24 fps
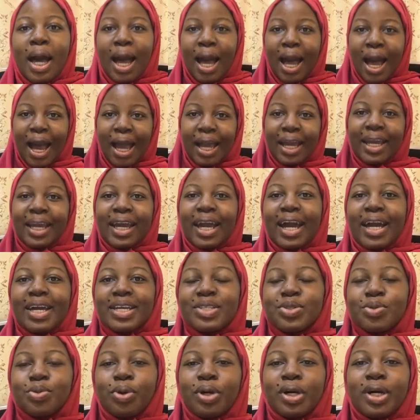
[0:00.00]
Hi
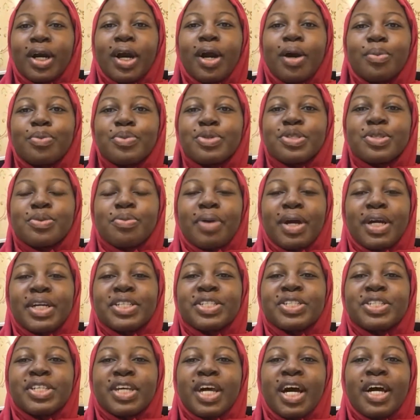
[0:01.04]
guys, welcome to my
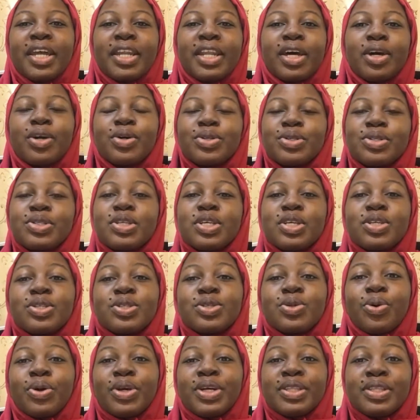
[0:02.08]
channel.
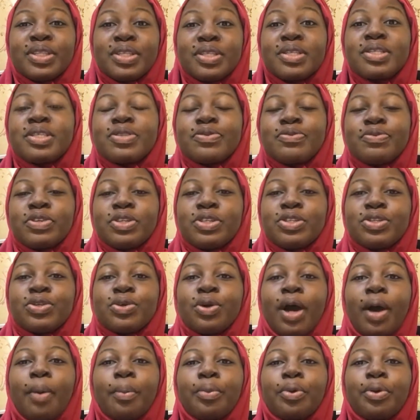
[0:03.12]
So in this
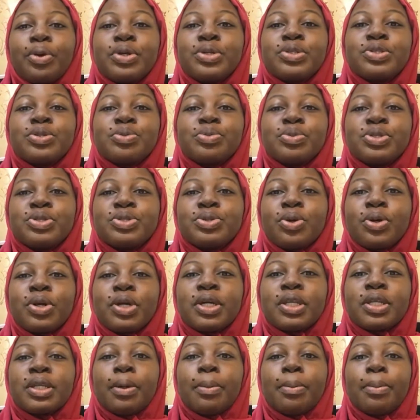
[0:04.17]
video I'm going to be
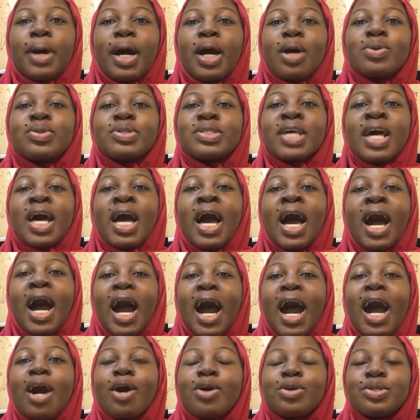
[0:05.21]
talking about
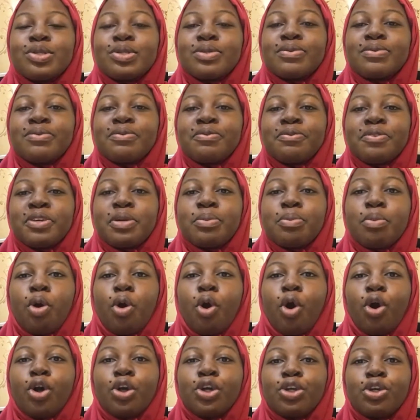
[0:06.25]
how to film
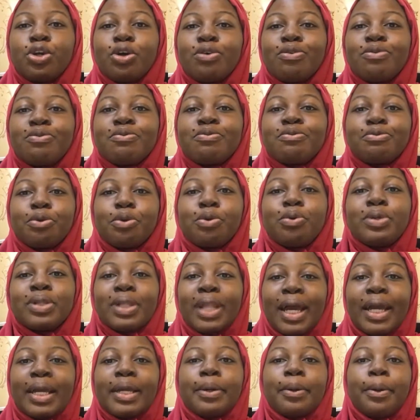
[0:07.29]
on your phone
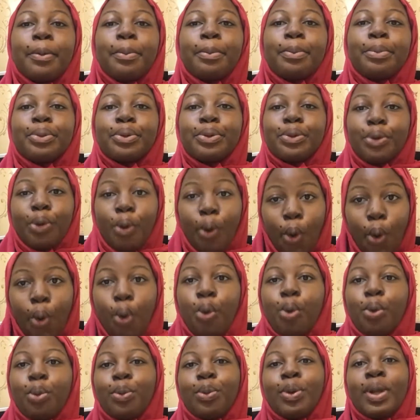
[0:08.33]
like a
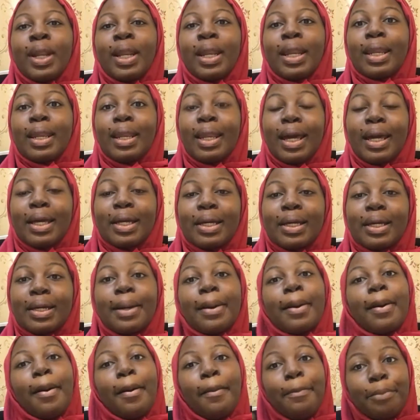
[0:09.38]
pro, like
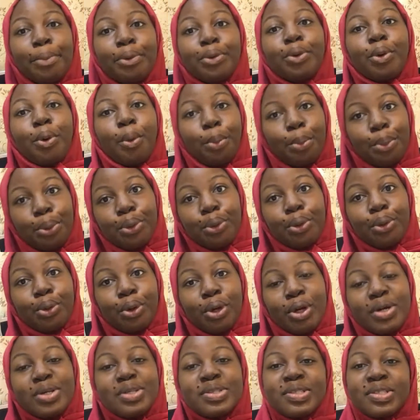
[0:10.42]
a pro
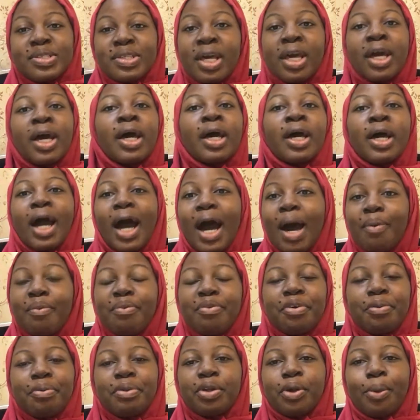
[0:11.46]
because I'm
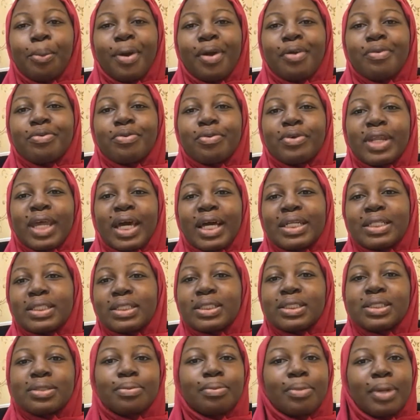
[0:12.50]
filming on my phone and
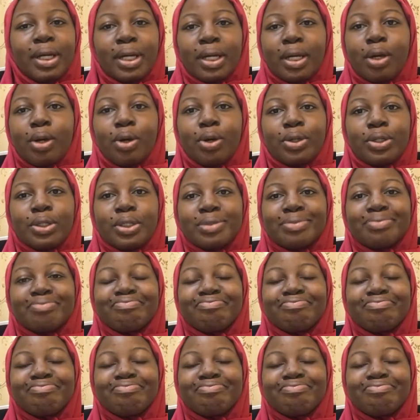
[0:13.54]
my god,